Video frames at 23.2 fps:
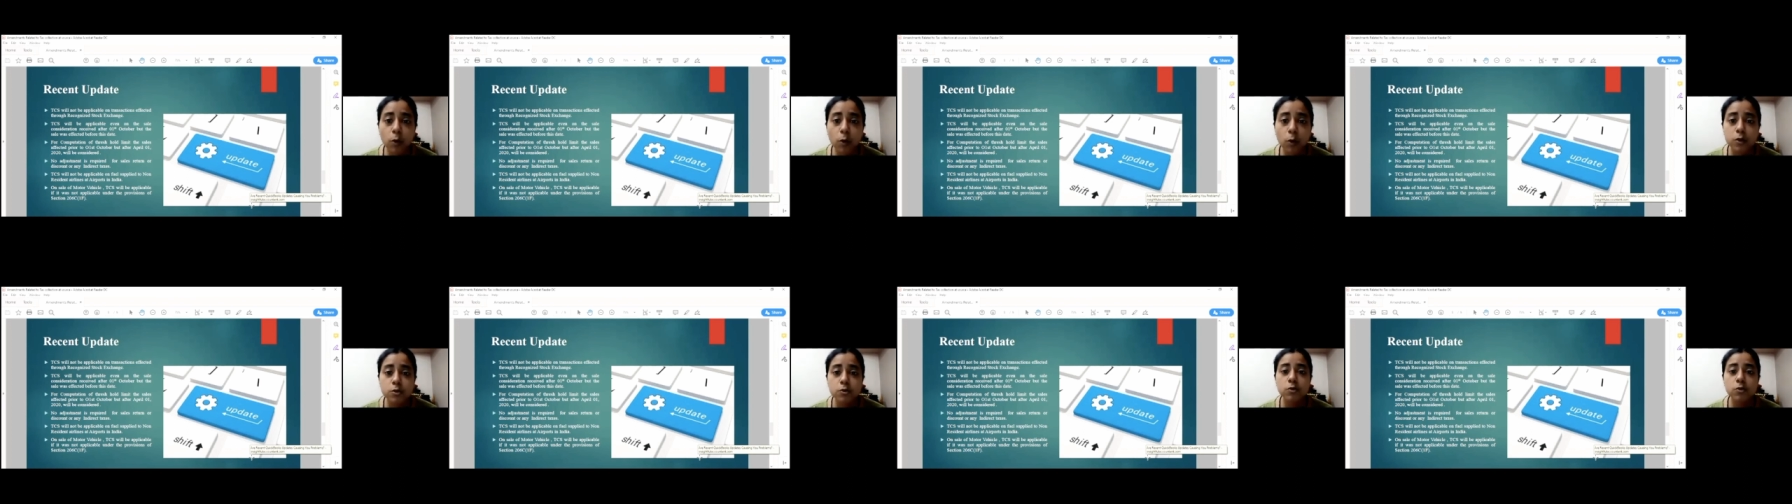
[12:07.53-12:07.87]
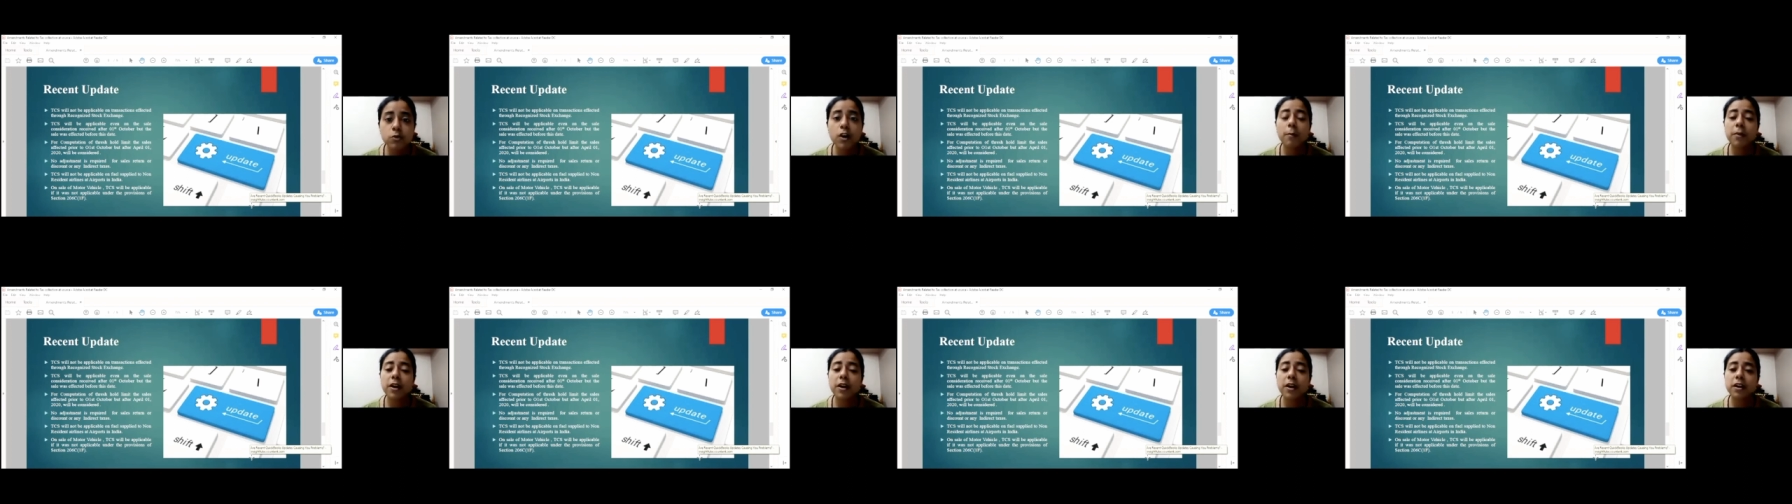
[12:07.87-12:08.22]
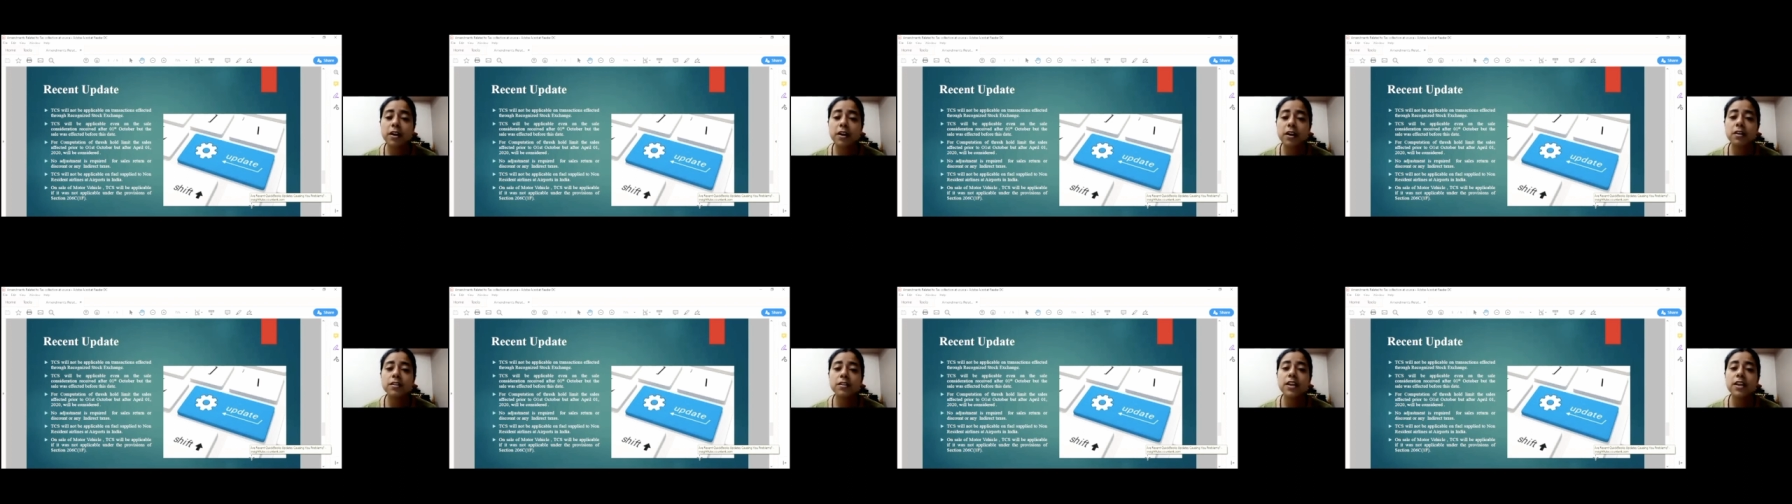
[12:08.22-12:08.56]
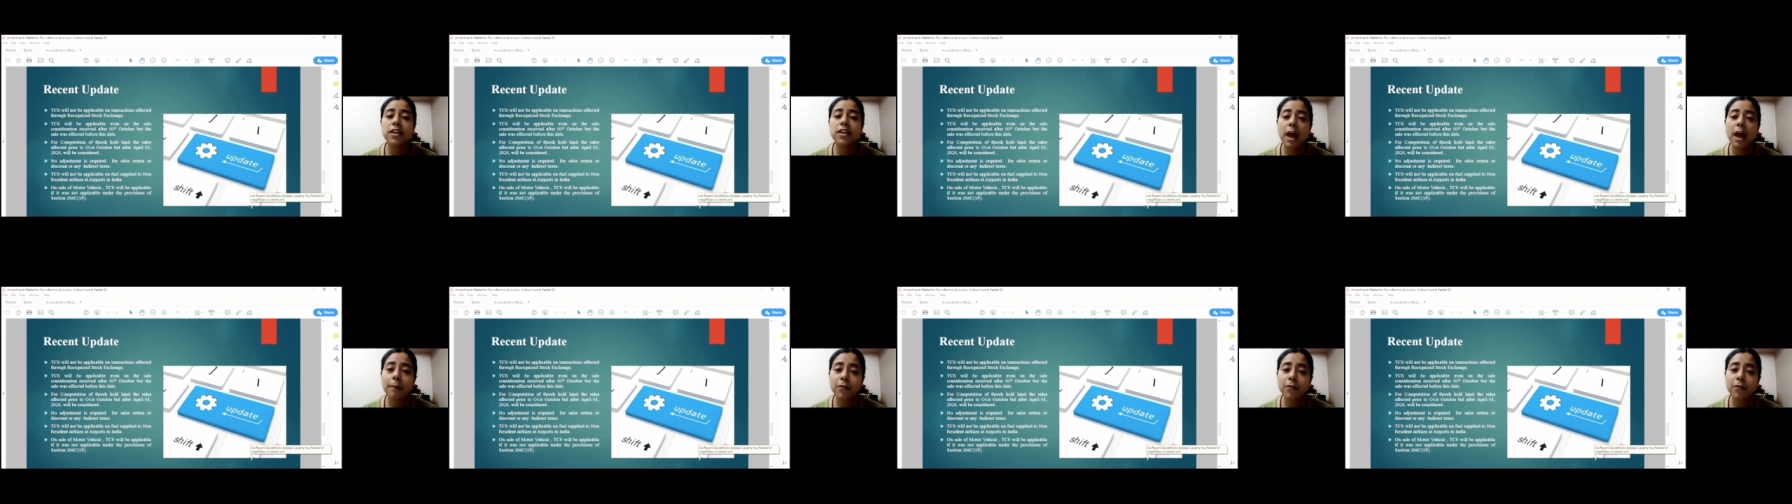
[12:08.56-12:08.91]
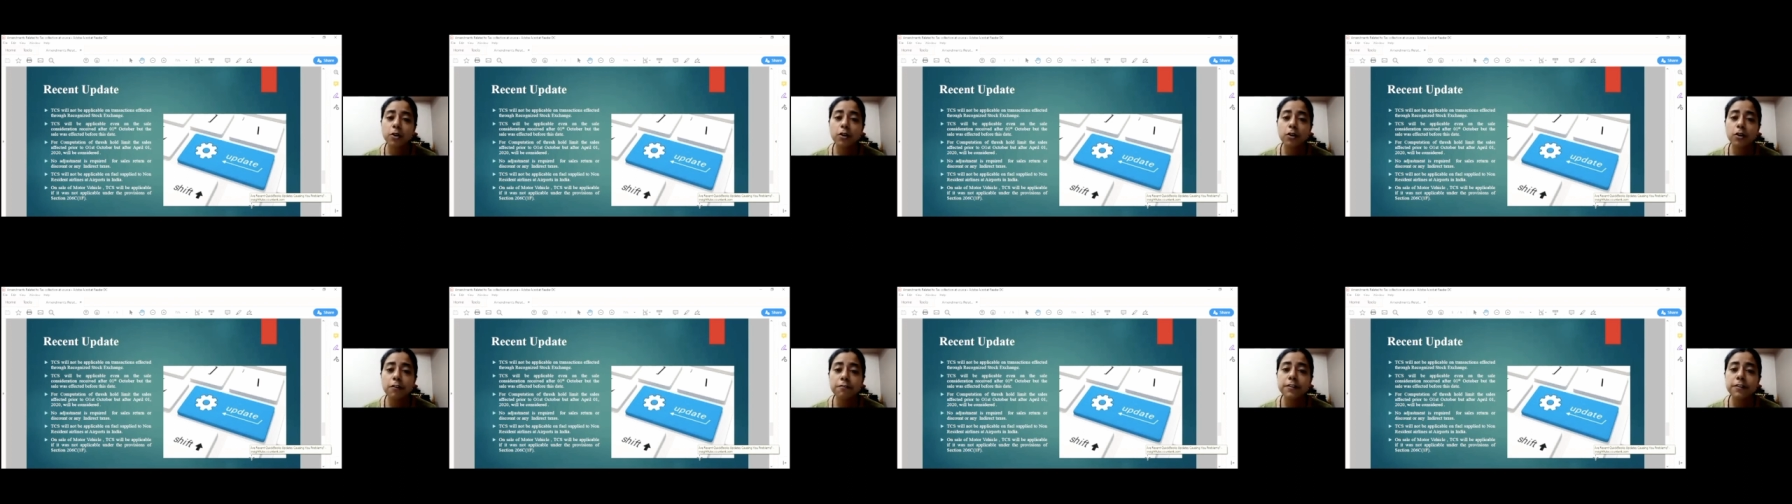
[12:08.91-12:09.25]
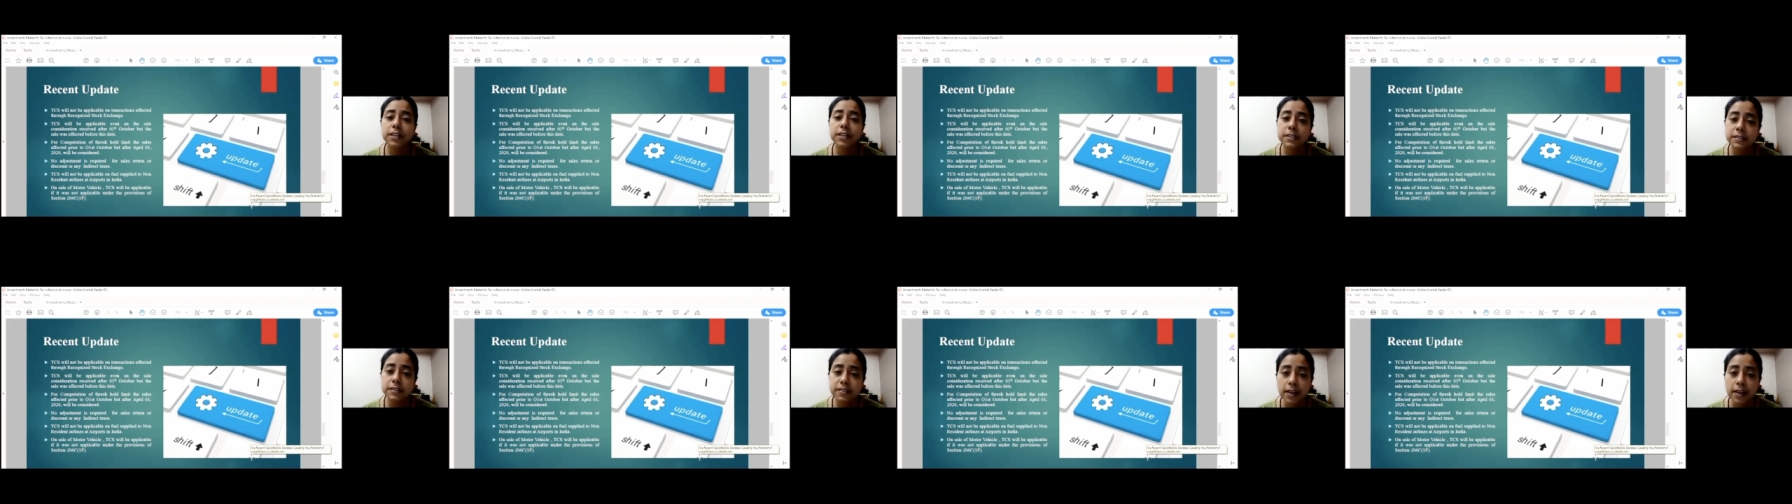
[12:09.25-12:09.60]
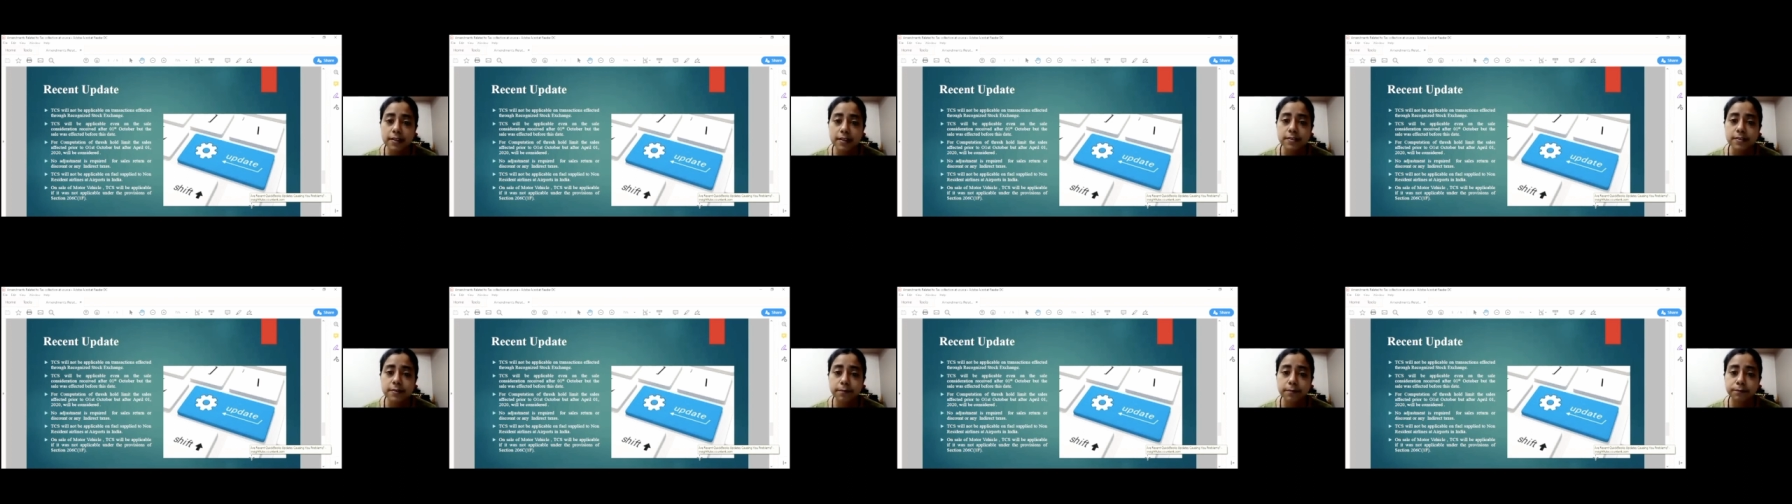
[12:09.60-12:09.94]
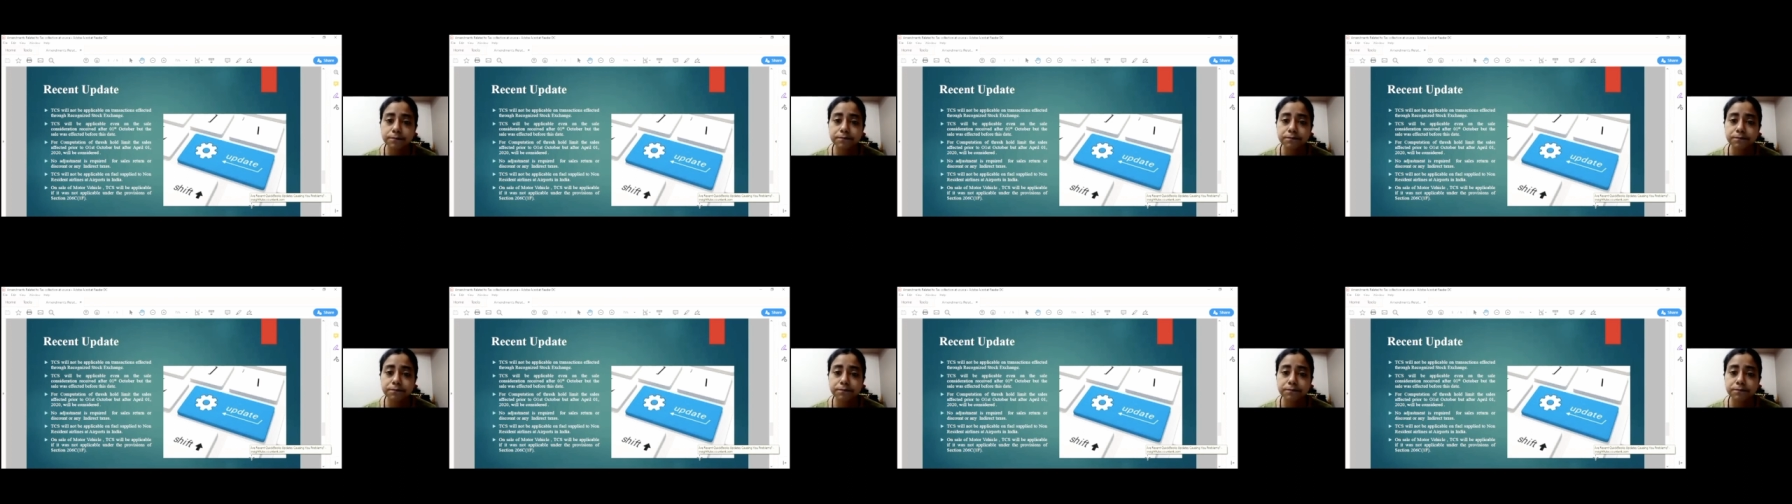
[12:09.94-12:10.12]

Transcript: also come under the ambit of TCS,